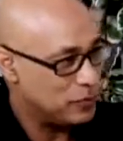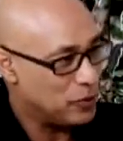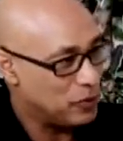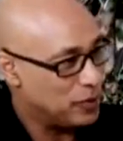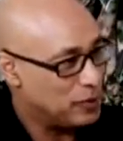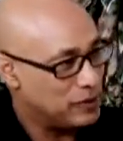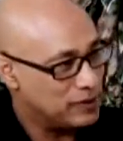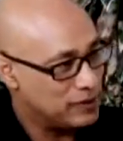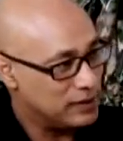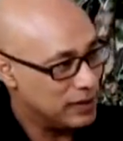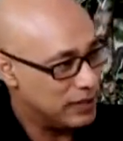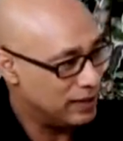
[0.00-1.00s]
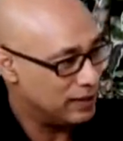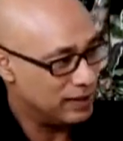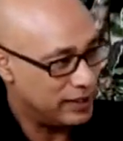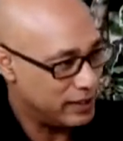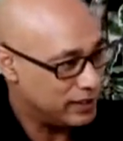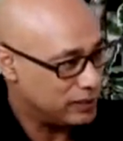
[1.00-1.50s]
Probably
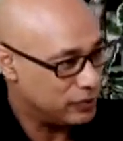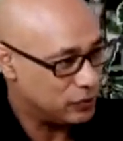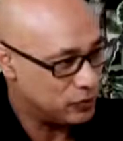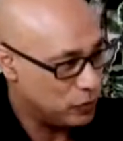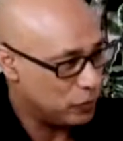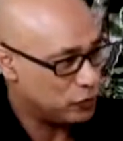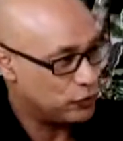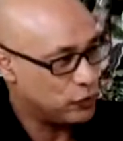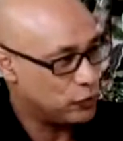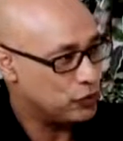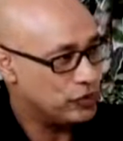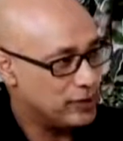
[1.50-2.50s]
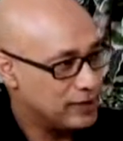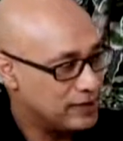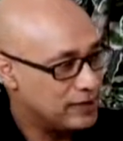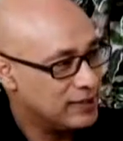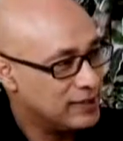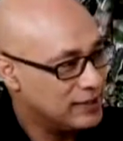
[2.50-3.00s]
earlier there was more scrutiny
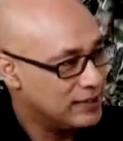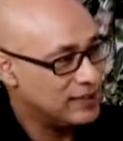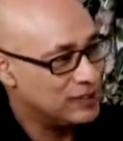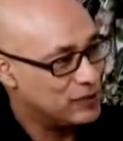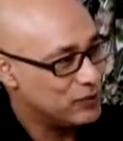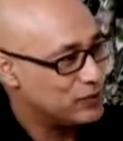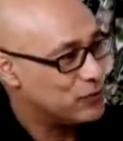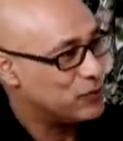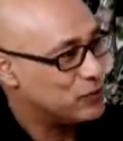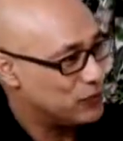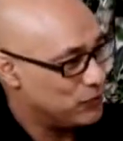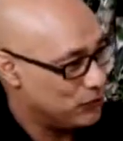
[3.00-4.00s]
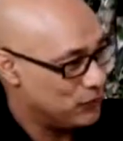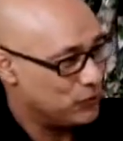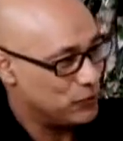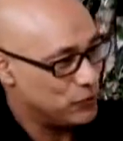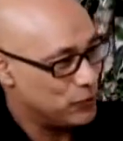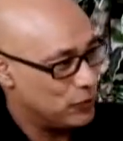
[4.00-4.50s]

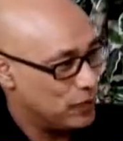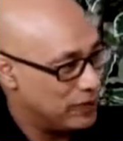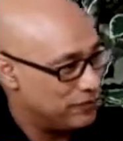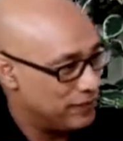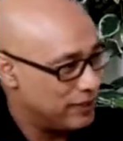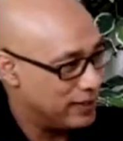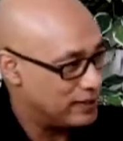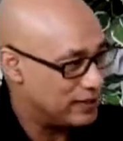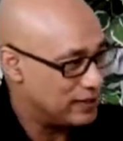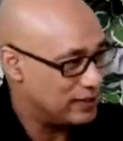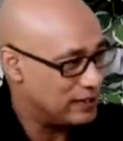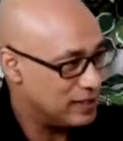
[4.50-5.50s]
to qualify as a